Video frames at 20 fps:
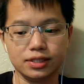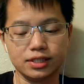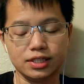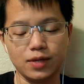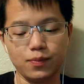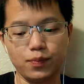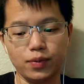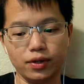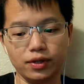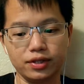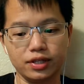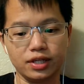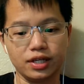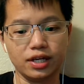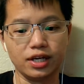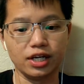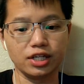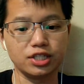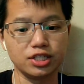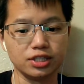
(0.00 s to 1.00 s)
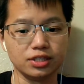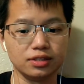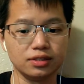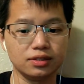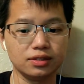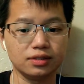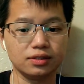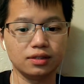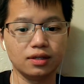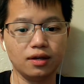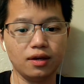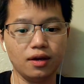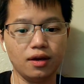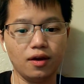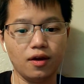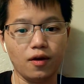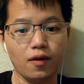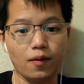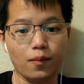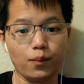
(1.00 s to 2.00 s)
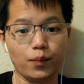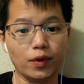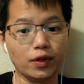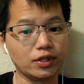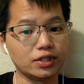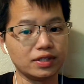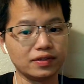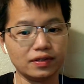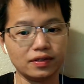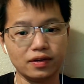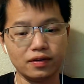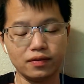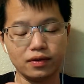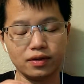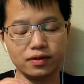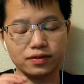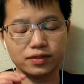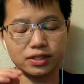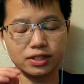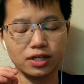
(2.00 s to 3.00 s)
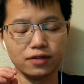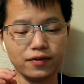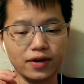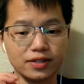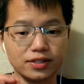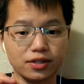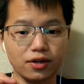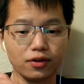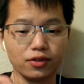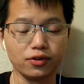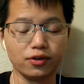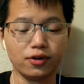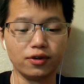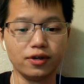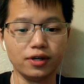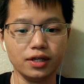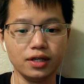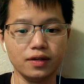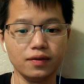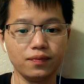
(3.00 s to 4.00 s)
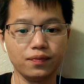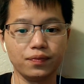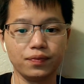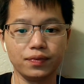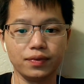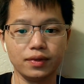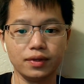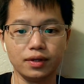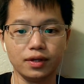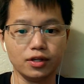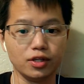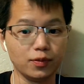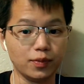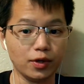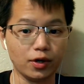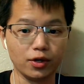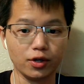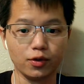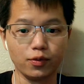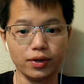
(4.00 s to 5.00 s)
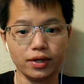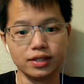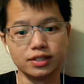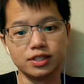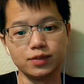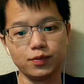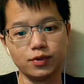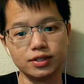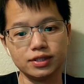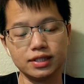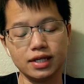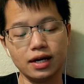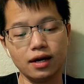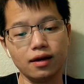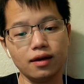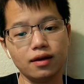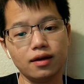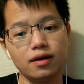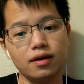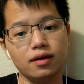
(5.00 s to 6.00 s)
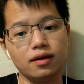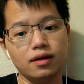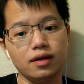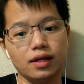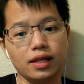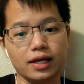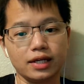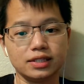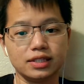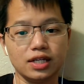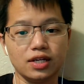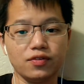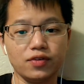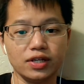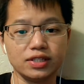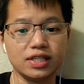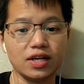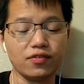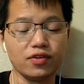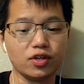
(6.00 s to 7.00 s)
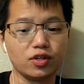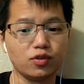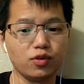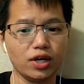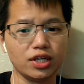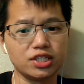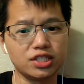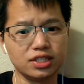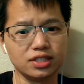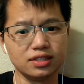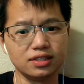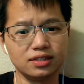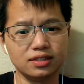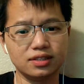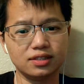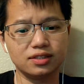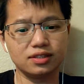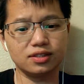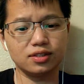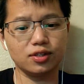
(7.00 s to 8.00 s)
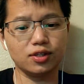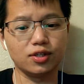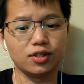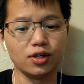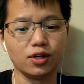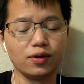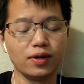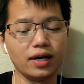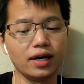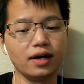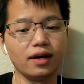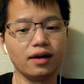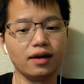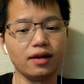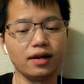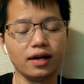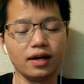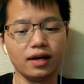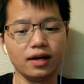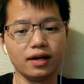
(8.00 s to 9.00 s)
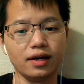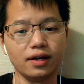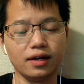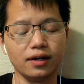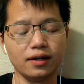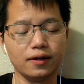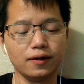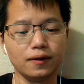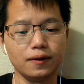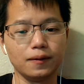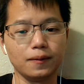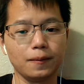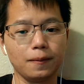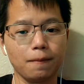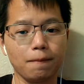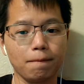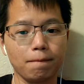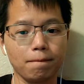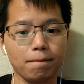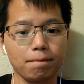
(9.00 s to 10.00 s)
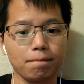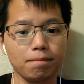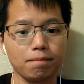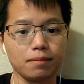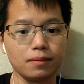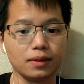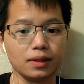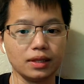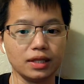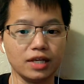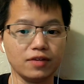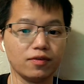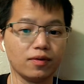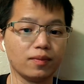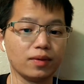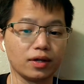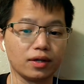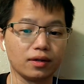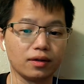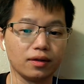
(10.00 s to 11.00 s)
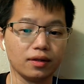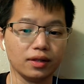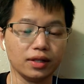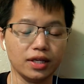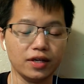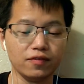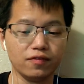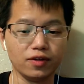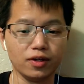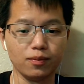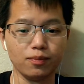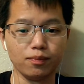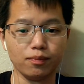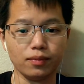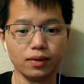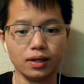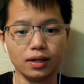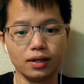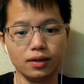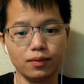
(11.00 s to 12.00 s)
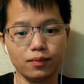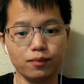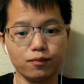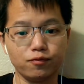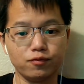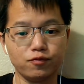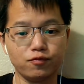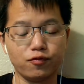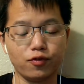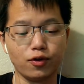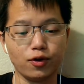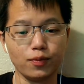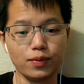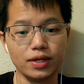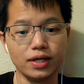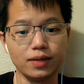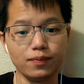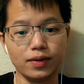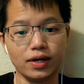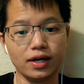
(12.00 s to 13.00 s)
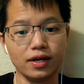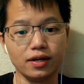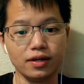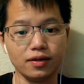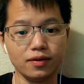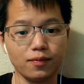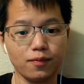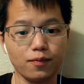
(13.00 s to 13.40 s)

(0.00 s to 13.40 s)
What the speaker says: keep building the connections, build yourself as an authority, and you'll be on your way. Simple as that. Like I said, you guys have any questions, go ahead and leave them for me, my